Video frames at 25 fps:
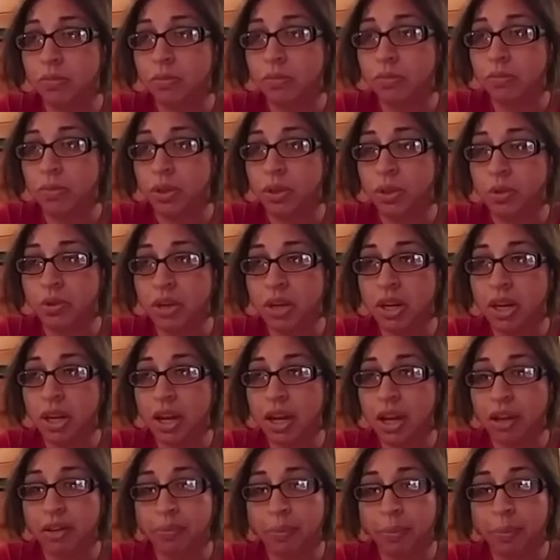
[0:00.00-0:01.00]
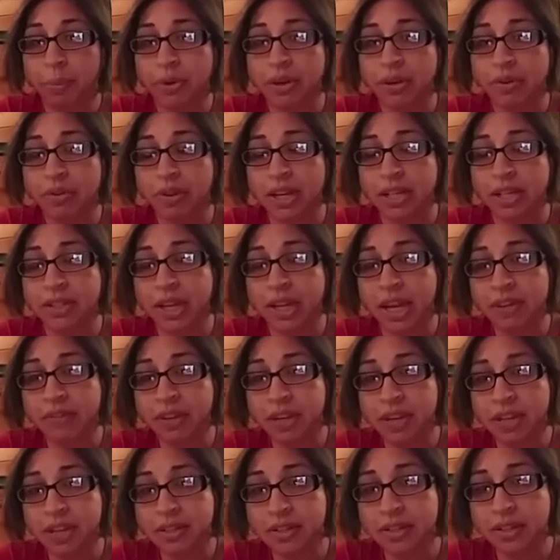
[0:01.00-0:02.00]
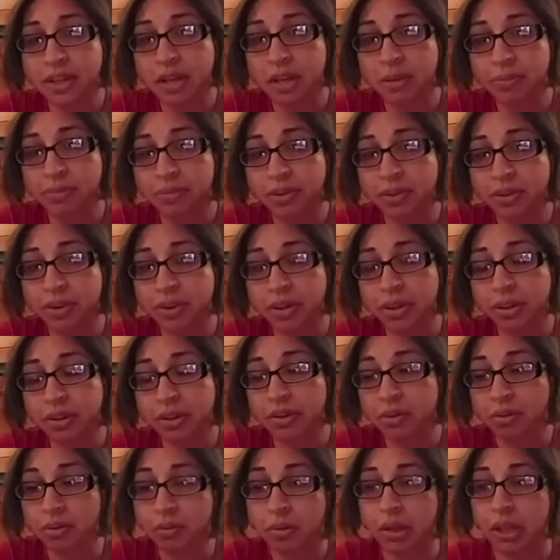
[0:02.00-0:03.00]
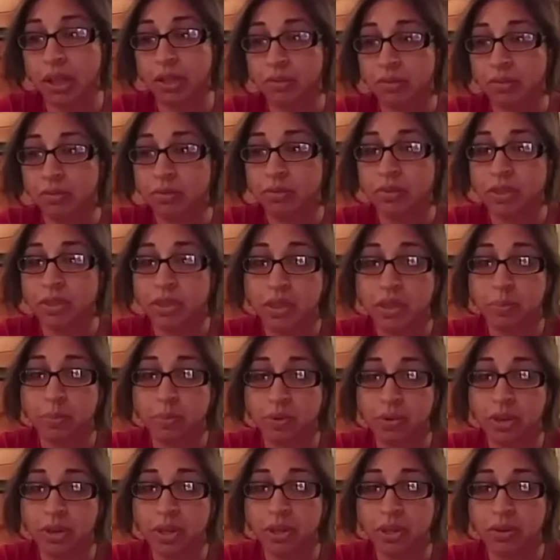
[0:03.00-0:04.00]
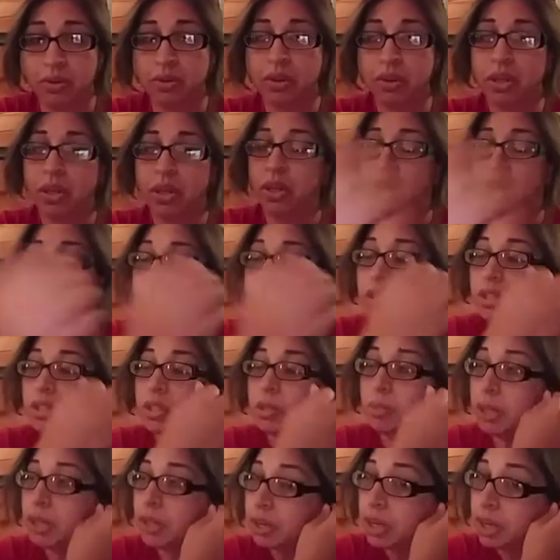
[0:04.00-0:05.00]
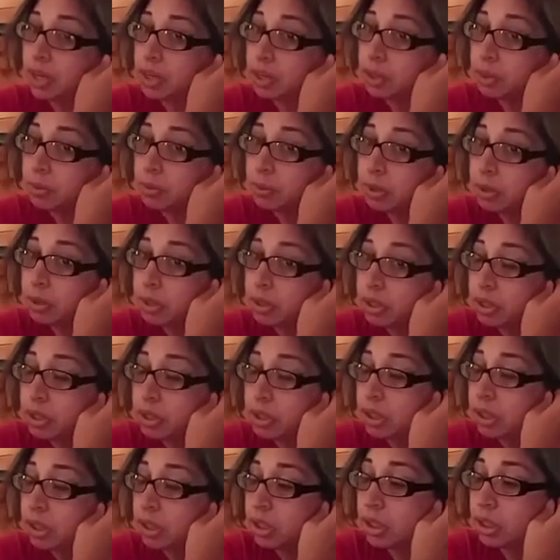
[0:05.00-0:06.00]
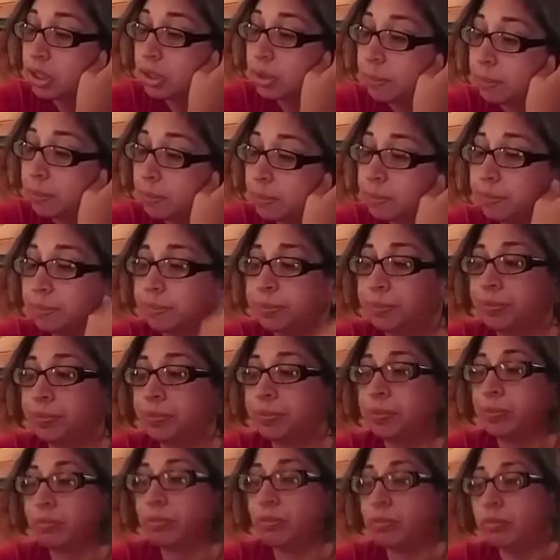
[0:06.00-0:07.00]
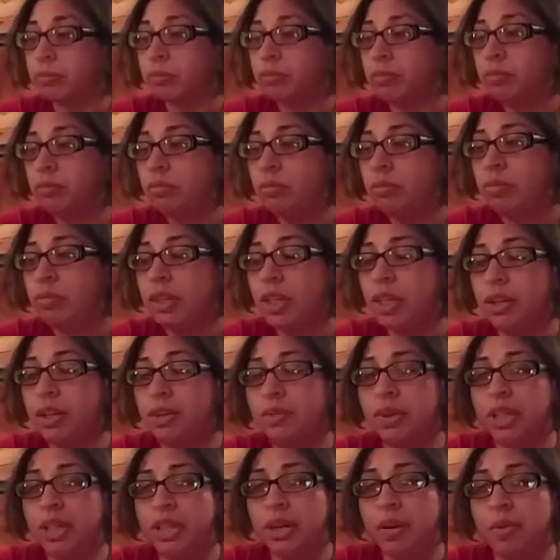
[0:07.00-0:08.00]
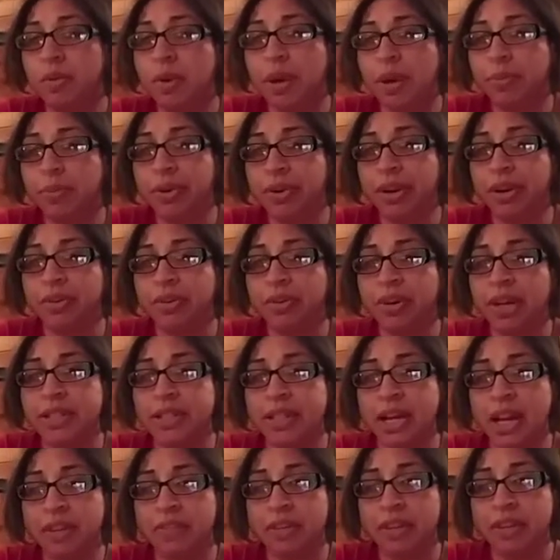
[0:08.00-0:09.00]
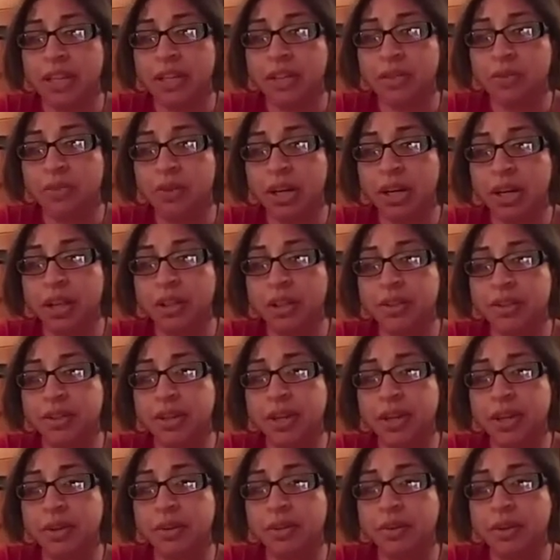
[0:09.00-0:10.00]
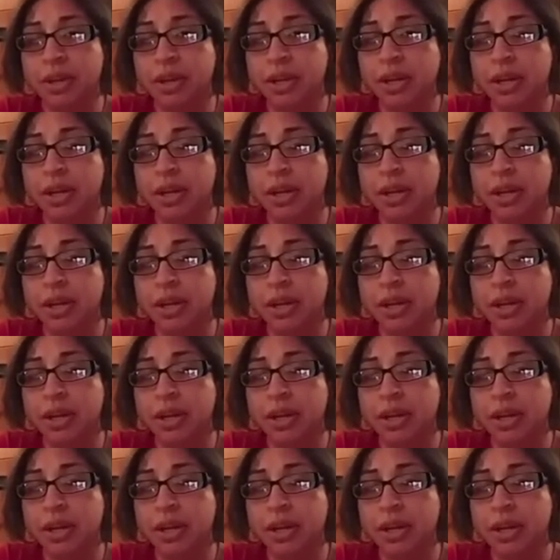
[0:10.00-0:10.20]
you can have parental rights advocates come forward, to support you, to be there to help. You really don't want parental rights advocates running the show